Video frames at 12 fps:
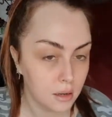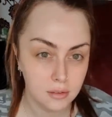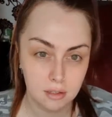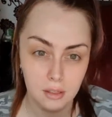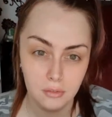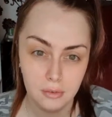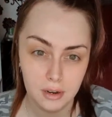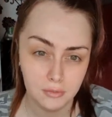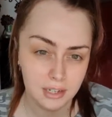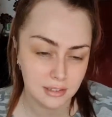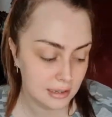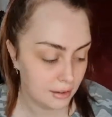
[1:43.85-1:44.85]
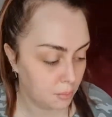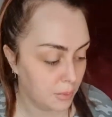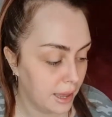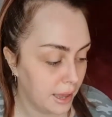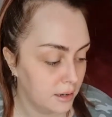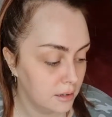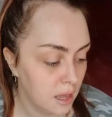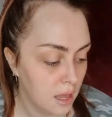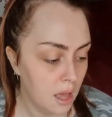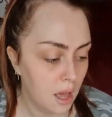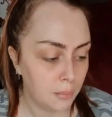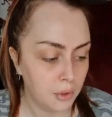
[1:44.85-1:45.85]
so the rest that's left on my hand,
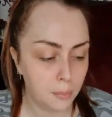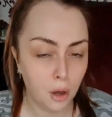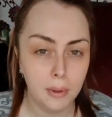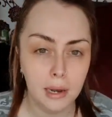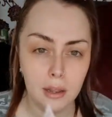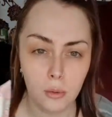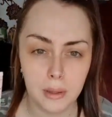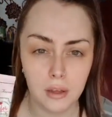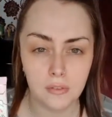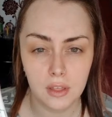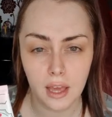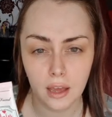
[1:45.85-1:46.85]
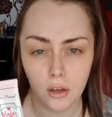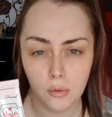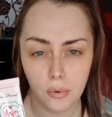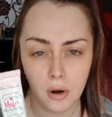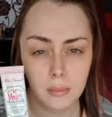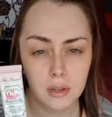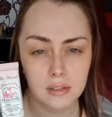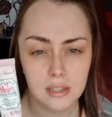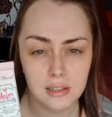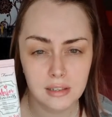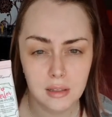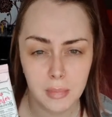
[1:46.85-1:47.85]
I'm gonna pop a little bit of the Hangover primer. So
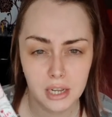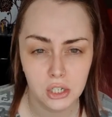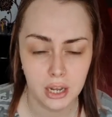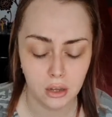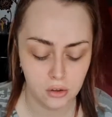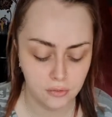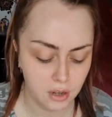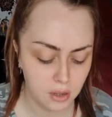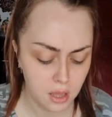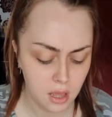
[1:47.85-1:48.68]
this is the Major Hangover.